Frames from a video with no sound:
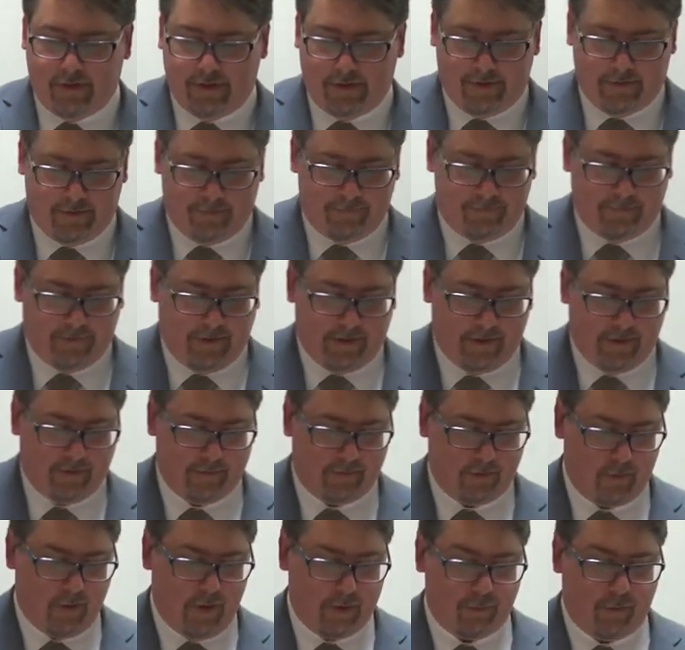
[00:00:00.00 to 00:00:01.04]
of uh,
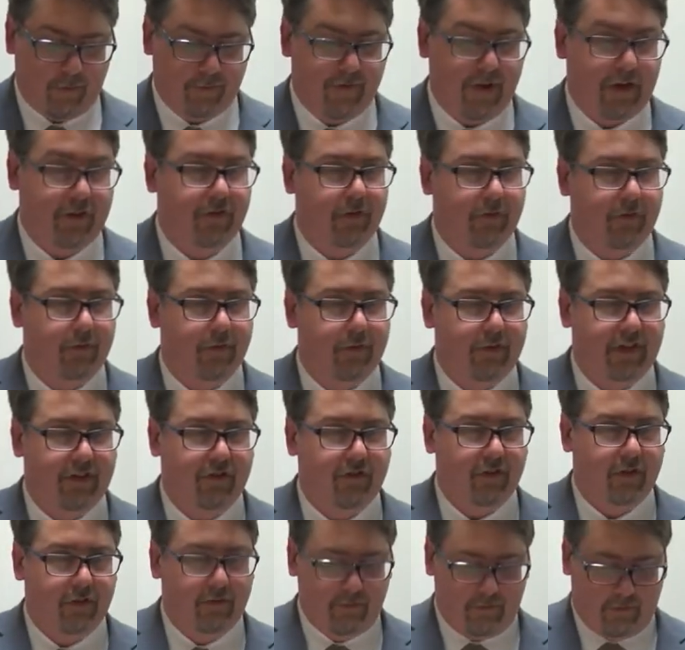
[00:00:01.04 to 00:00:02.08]
the Great Perfection
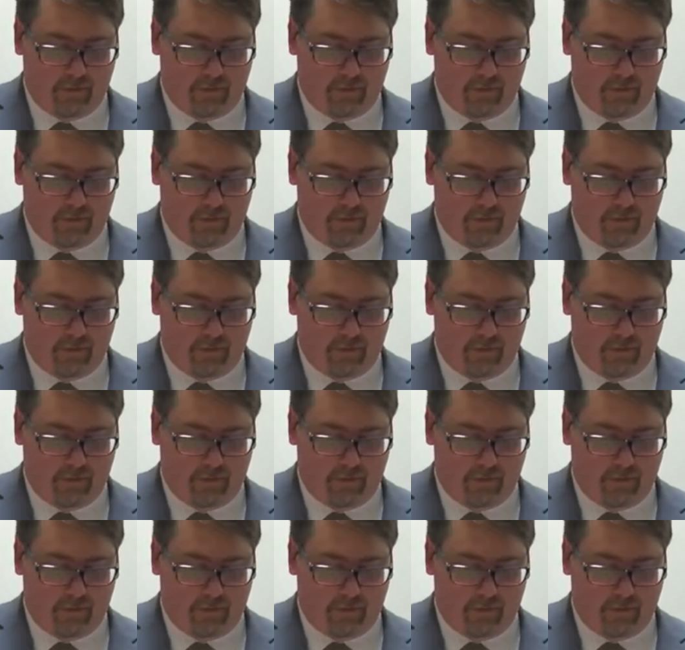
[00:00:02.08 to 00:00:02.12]
tradition,